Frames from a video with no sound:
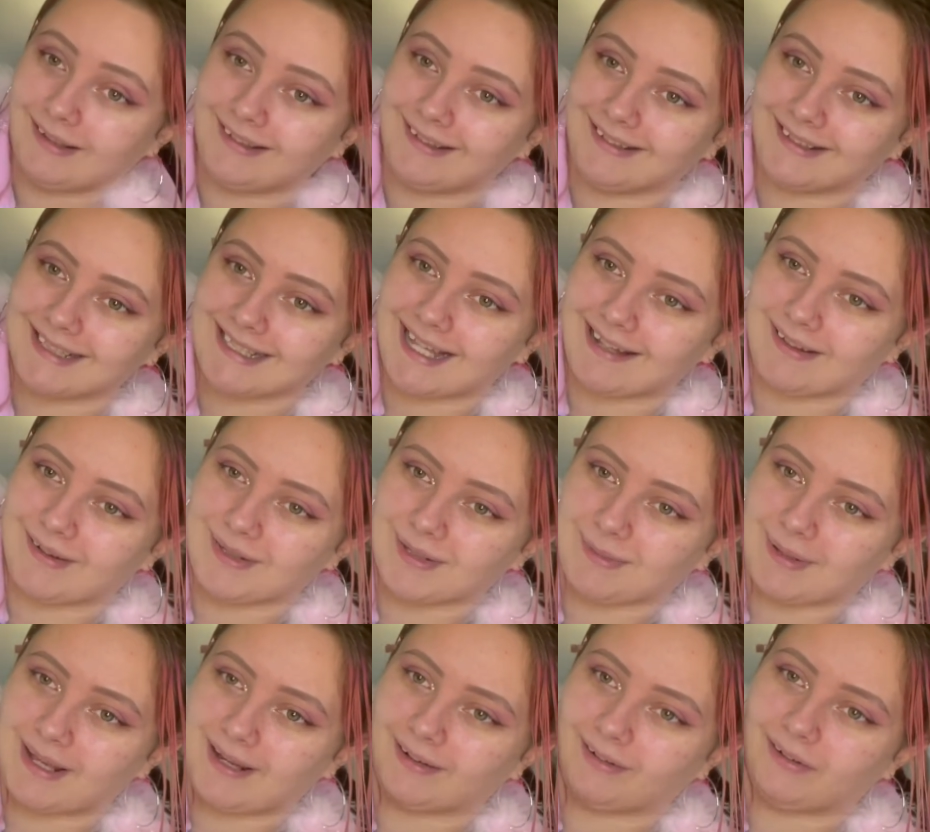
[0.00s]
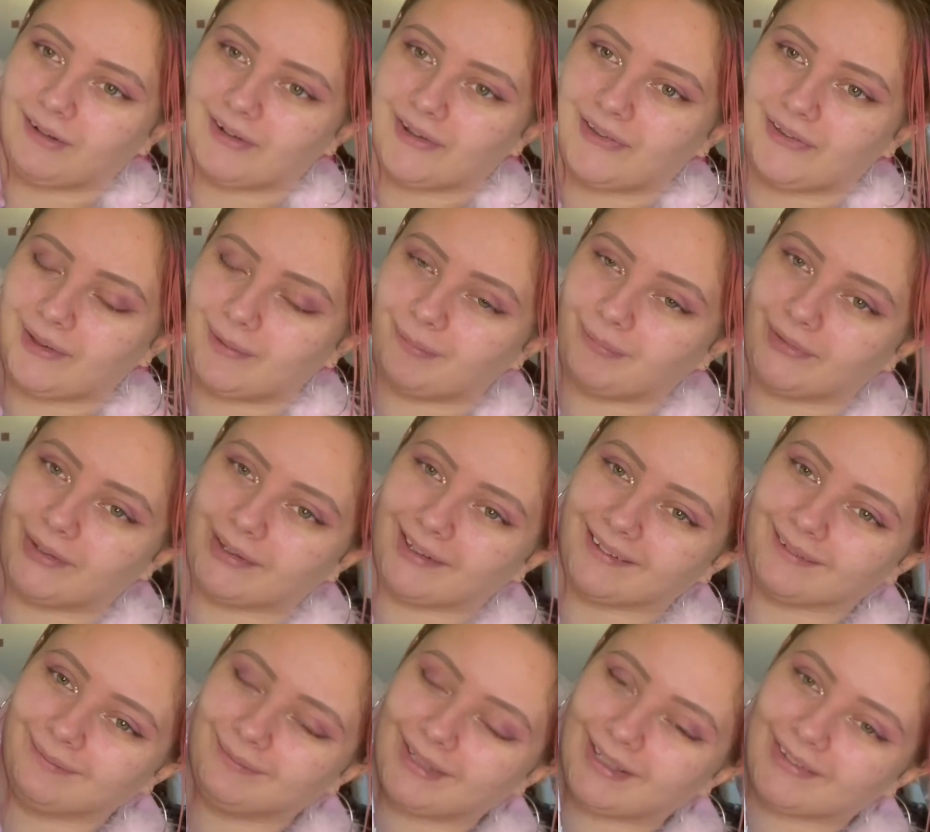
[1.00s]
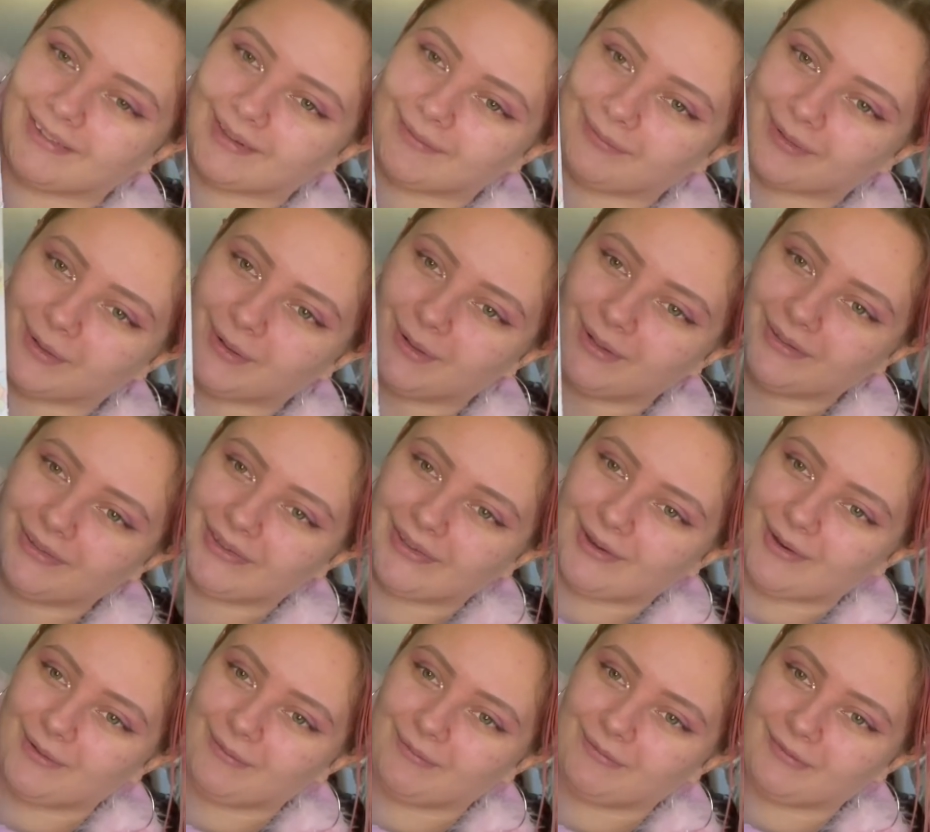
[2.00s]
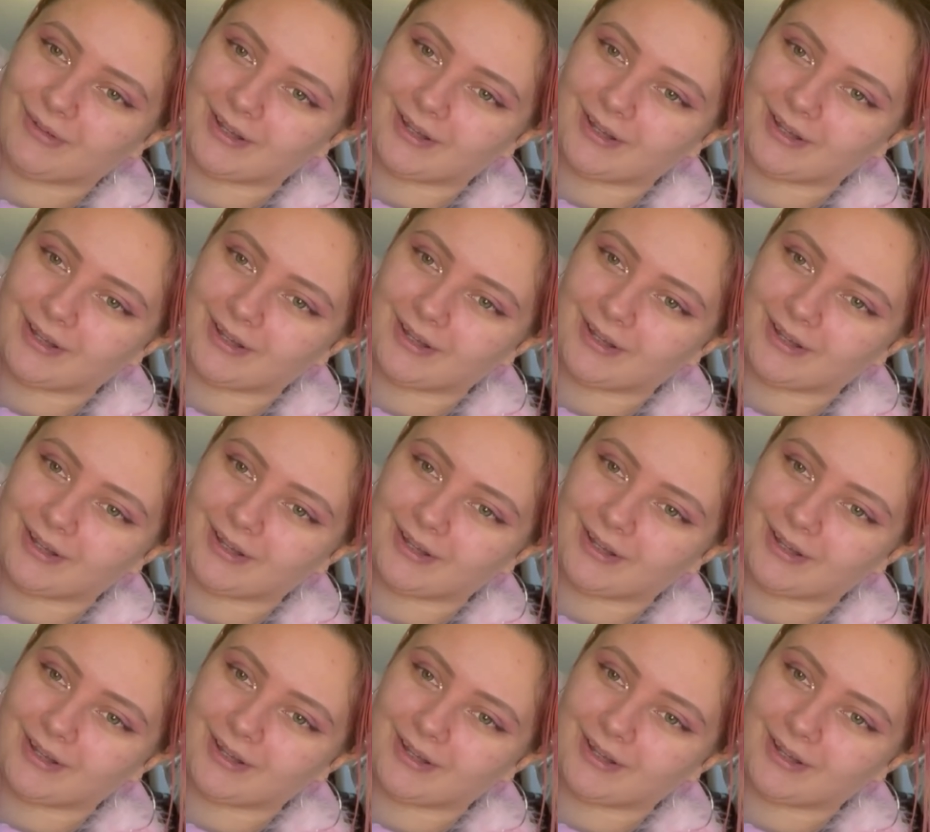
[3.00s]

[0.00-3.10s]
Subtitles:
You can tell I was playing a lot of Sims here because everyone's got